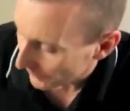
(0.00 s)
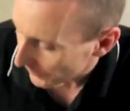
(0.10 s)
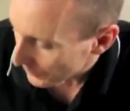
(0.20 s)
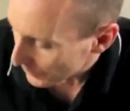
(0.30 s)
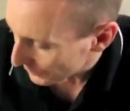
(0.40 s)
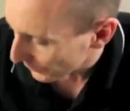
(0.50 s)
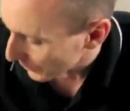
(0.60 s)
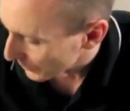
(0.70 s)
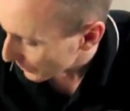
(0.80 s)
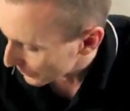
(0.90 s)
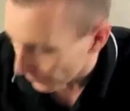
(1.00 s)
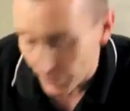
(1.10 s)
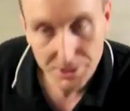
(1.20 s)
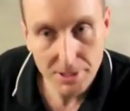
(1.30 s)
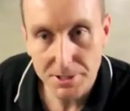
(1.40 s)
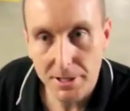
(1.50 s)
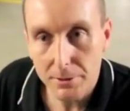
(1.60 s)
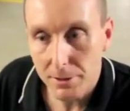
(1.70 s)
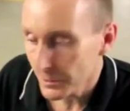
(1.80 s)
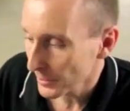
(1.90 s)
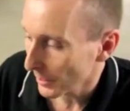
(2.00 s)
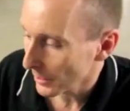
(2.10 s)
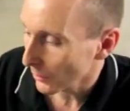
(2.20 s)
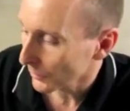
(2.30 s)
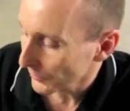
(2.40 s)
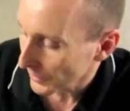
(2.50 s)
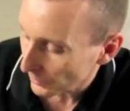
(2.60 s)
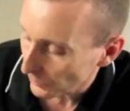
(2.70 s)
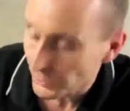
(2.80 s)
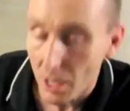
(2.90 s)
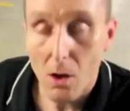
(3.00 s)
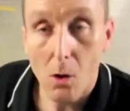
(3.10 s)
Very useful in these recessed areas on vehicles.